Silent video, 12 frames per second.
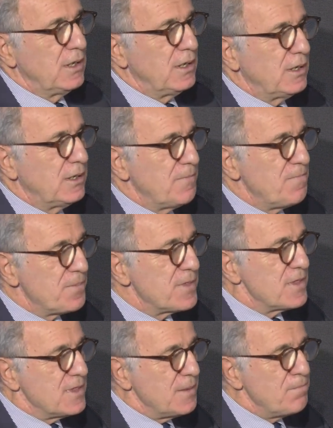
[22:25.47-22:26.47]

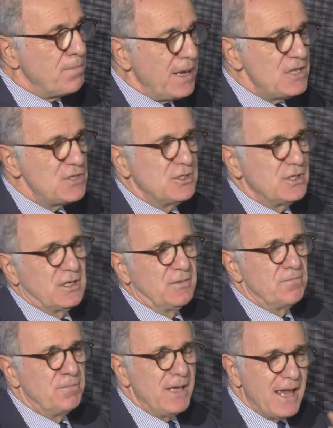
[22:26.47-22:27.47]
the basic
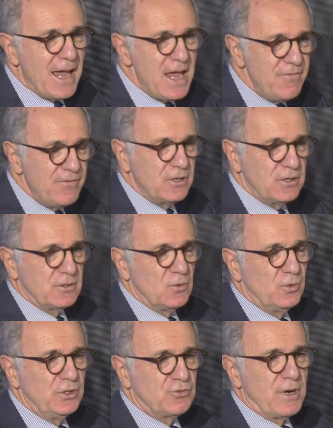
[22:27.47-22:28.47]
behavior
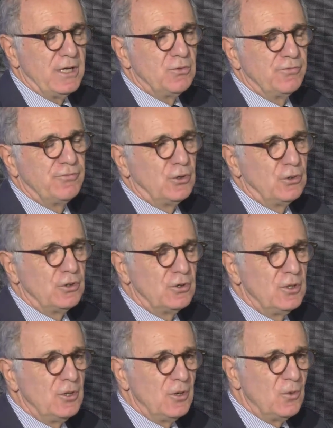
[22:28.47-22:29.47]
we tried to follow
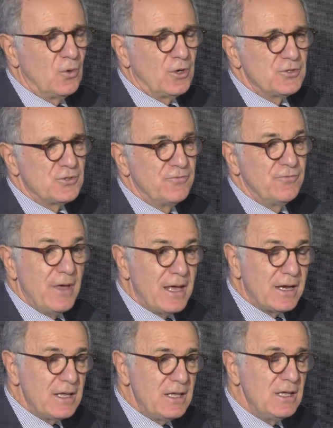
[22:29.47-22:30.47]
was
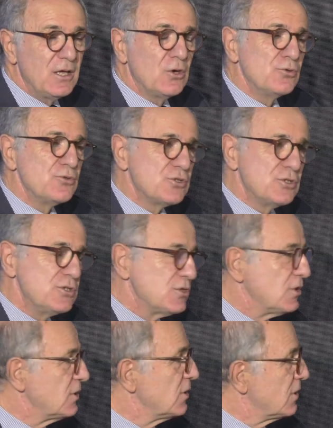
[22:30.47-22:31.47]
very
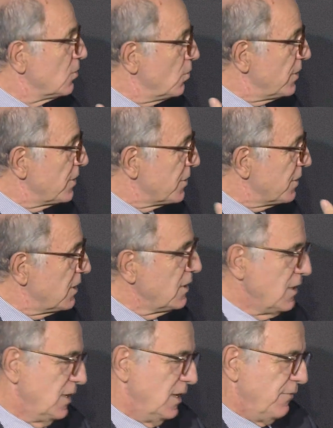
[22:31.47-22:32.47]
consistent with
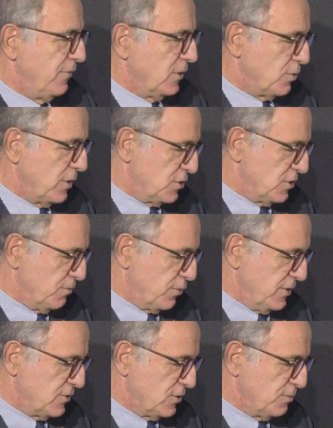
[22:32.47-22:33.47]
effectuation
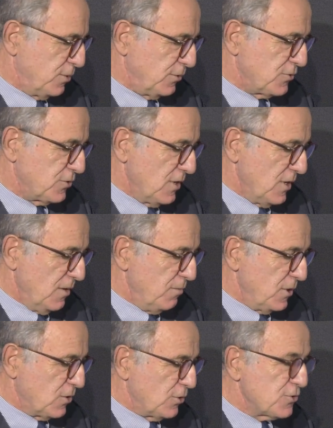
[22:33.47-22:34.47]
principles,
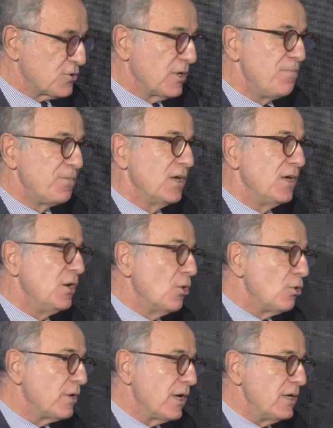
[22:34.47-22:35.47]
because in
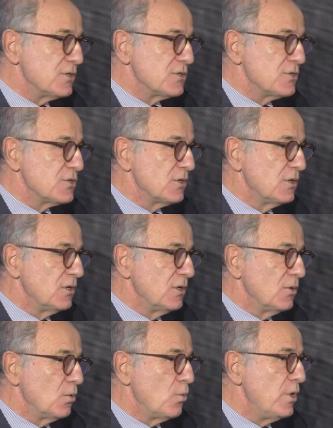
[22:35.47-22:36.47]
all cases
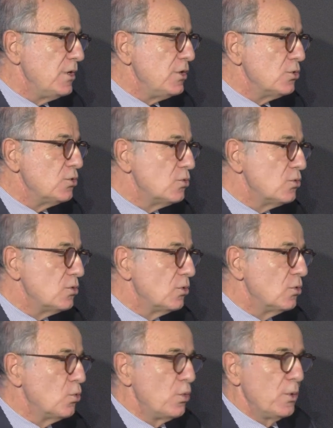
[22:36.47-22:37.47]
we knew
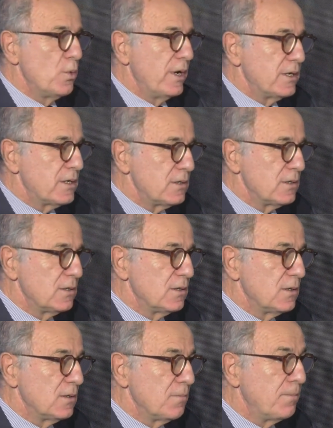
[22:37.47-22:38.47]
who we were,
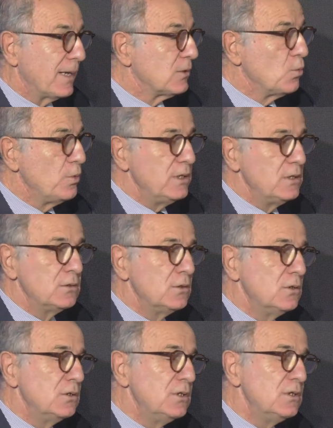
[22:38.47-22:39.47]
but we
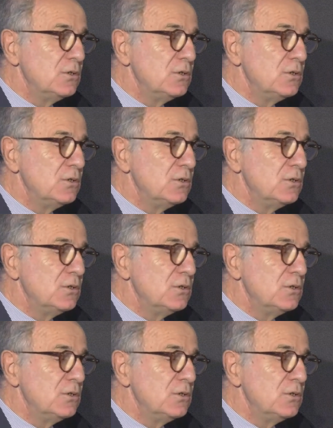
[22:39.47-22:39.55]
didn't